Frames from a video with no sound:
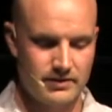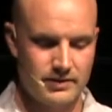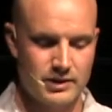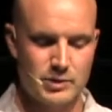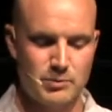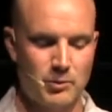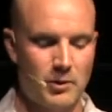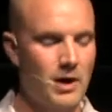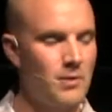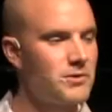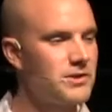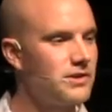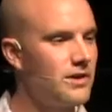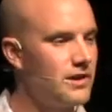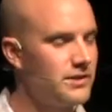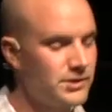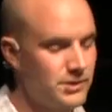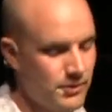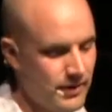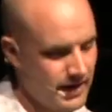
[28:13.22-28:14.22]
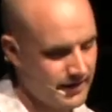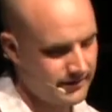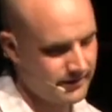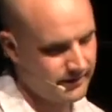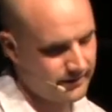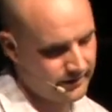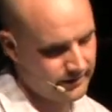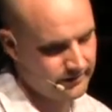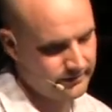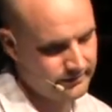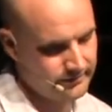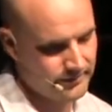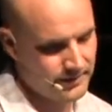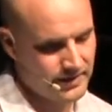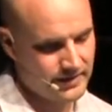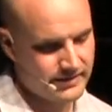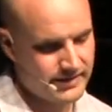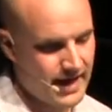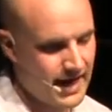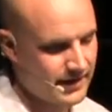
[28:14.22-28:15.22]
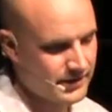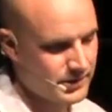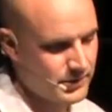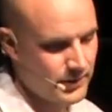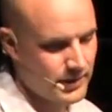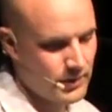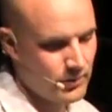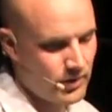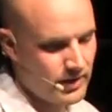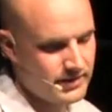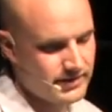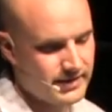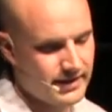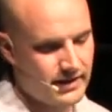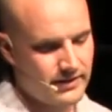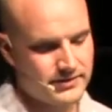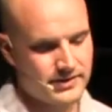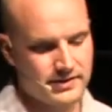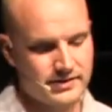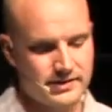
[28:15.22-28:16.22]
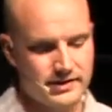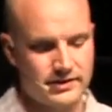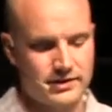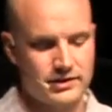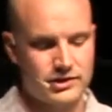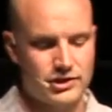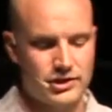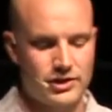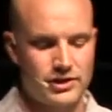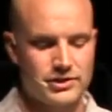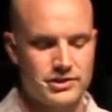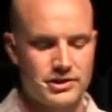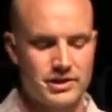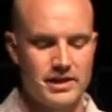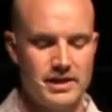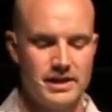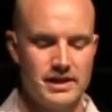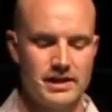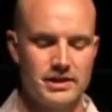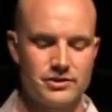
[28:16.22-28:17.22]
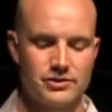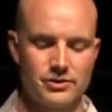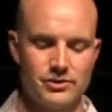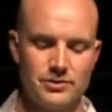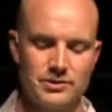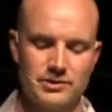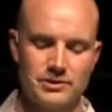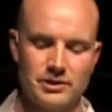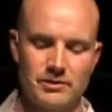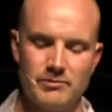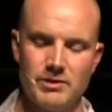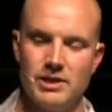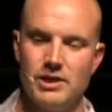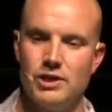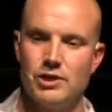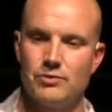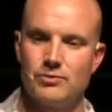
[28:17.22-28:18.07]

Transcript: This prayer was also answered because Acts 21 tells us that the church in Jerusalem